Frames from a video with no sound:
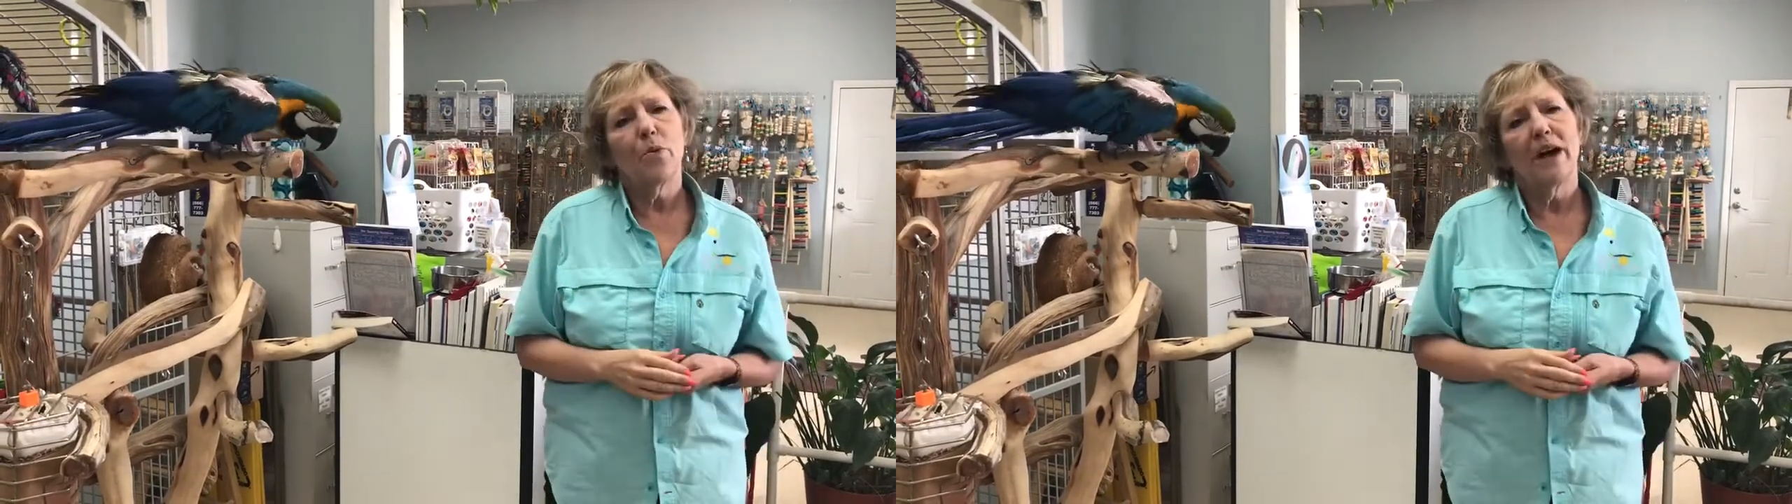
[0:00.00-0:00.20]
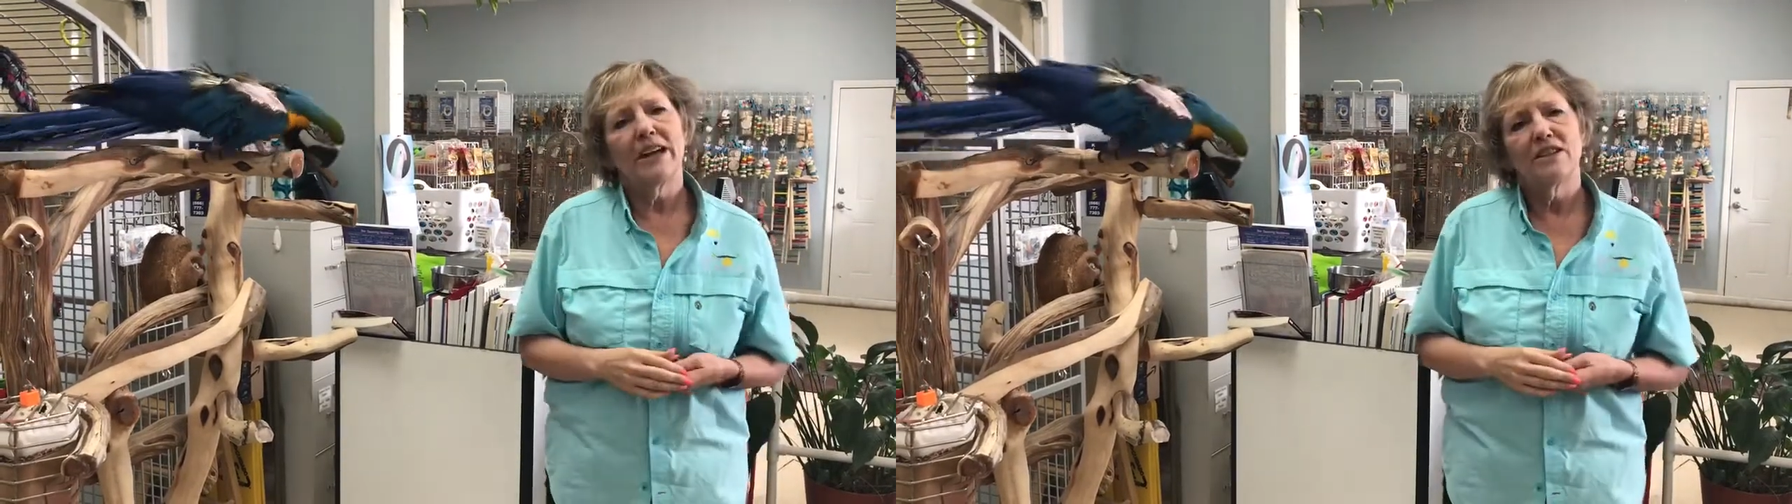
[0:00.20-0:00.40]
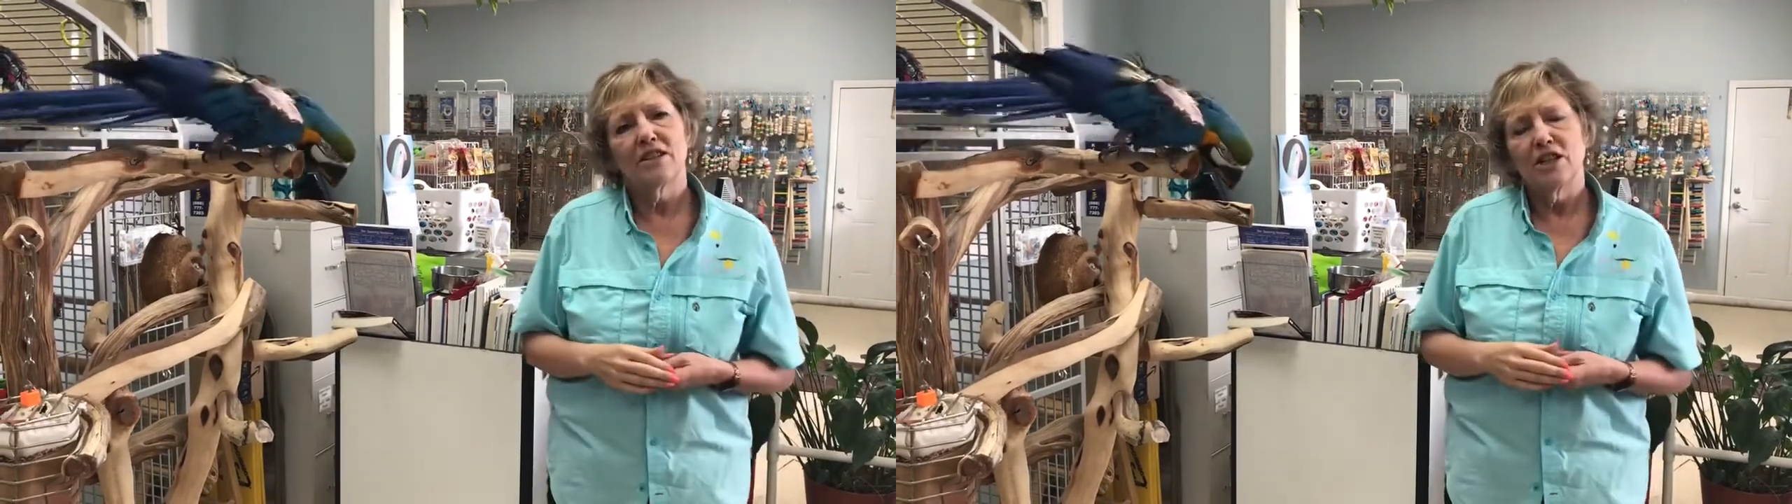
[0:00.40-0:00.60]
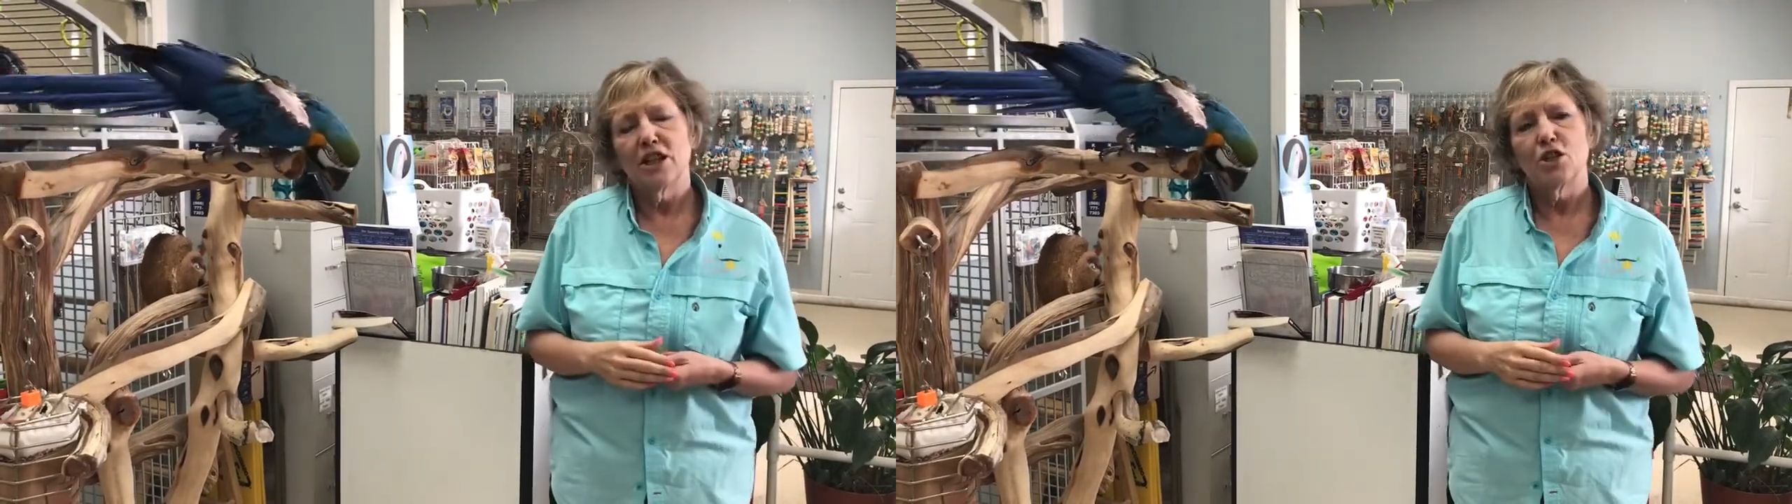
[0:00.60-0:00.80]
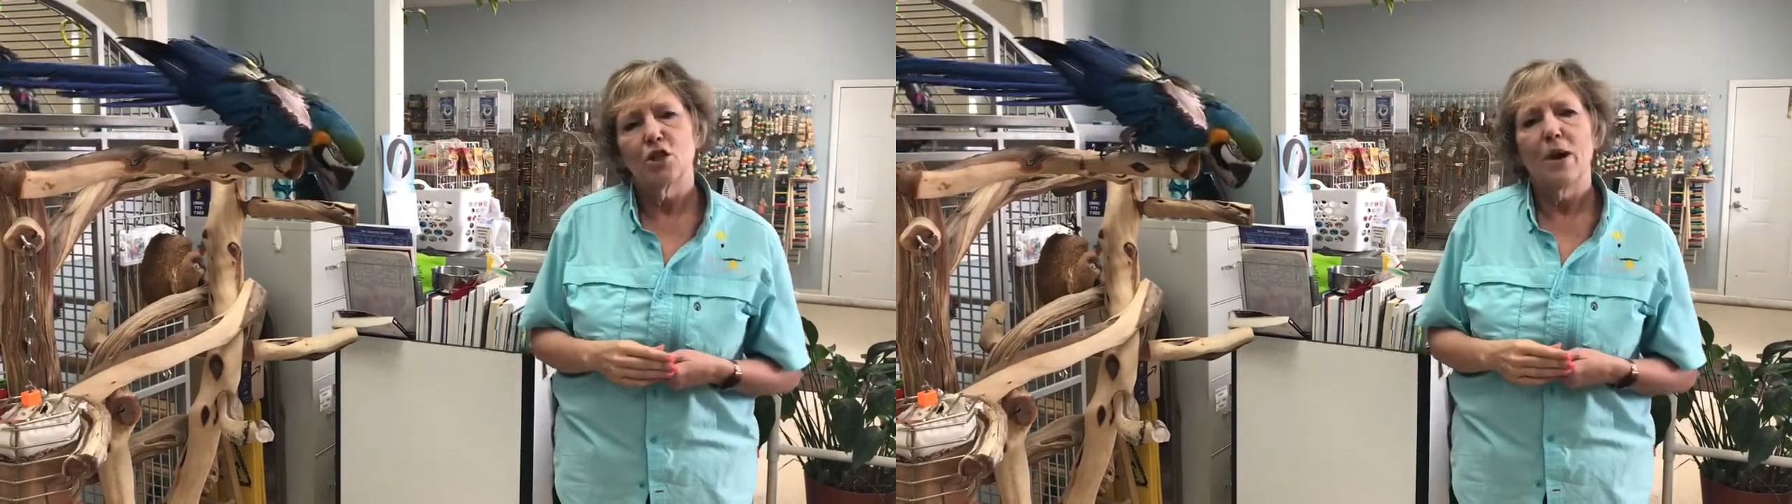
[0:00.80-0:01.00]
ways to
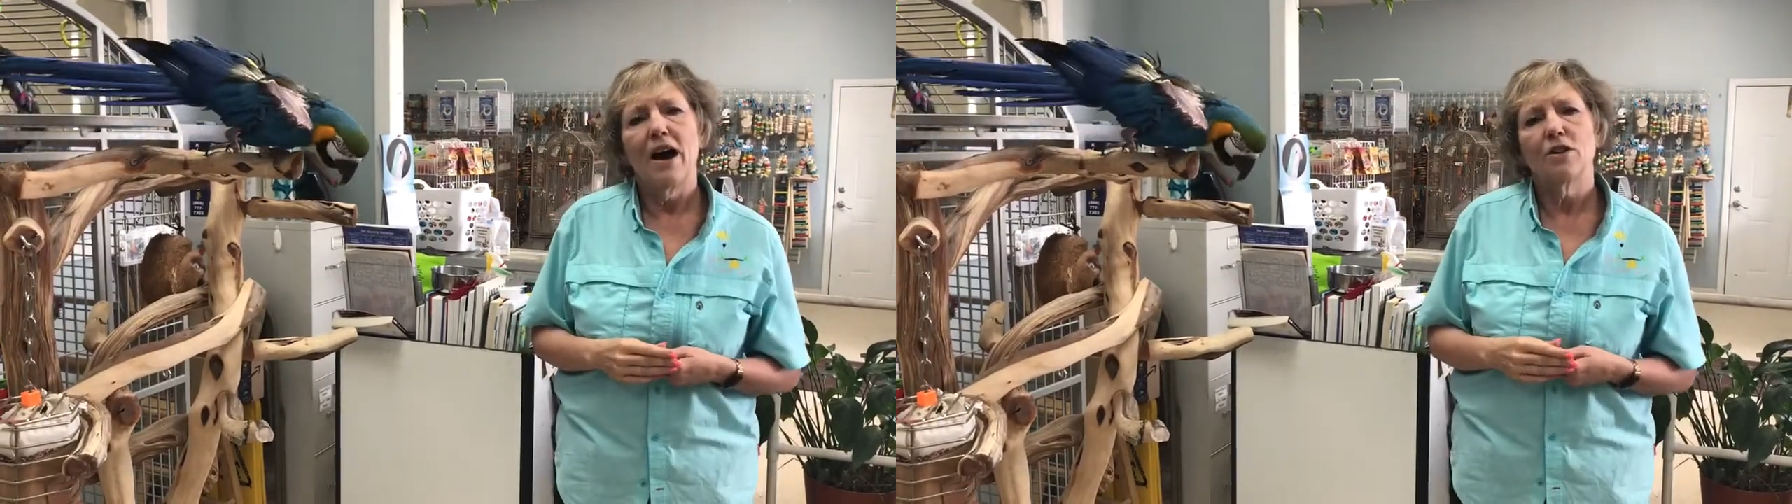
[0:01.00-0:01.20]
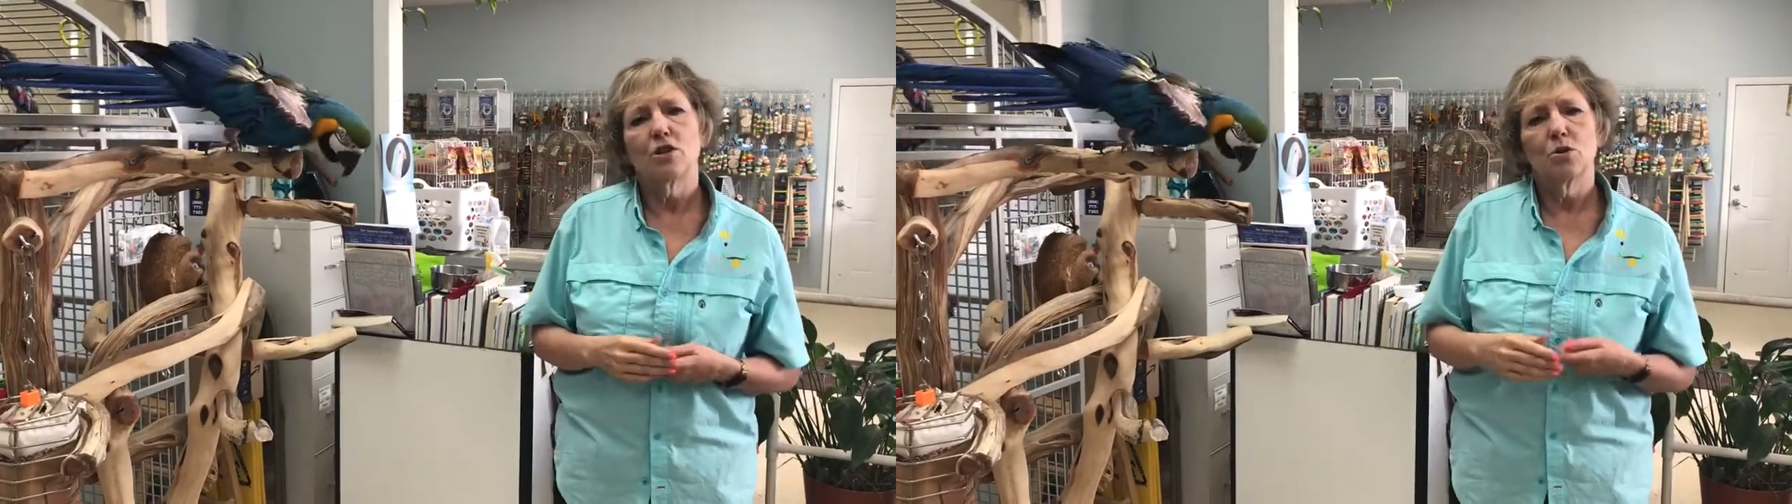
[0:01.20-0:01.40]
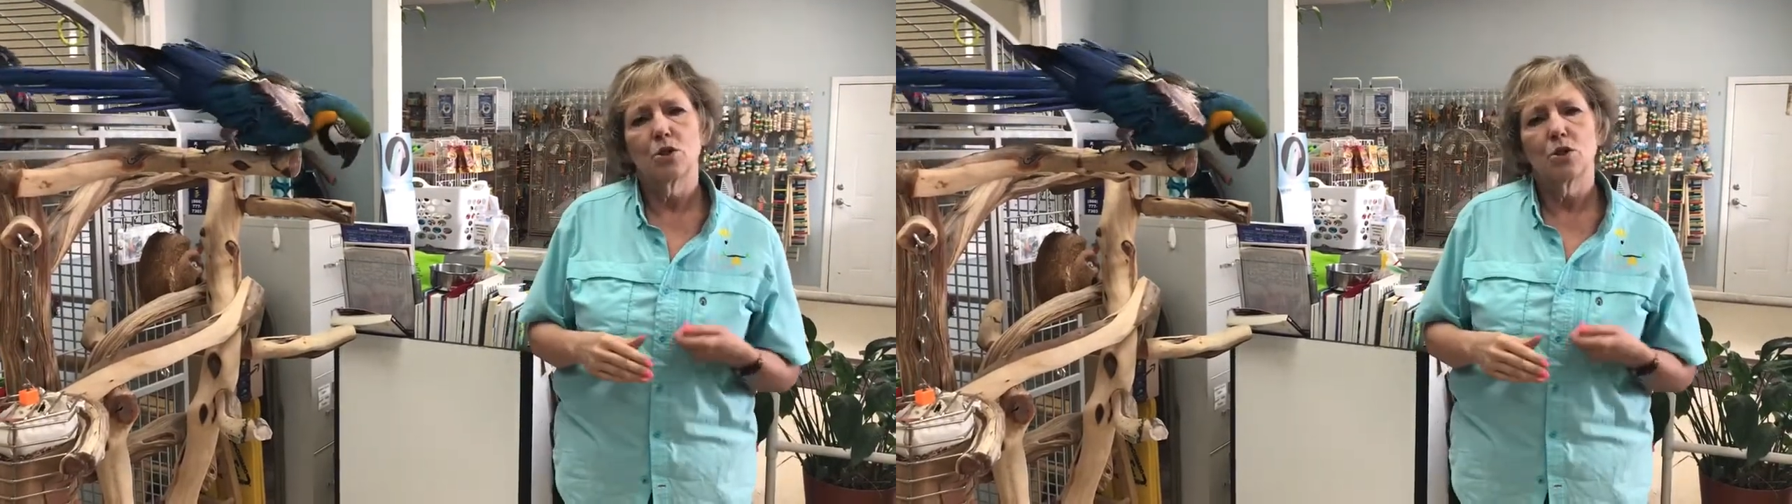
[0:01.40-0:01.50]
teach you how to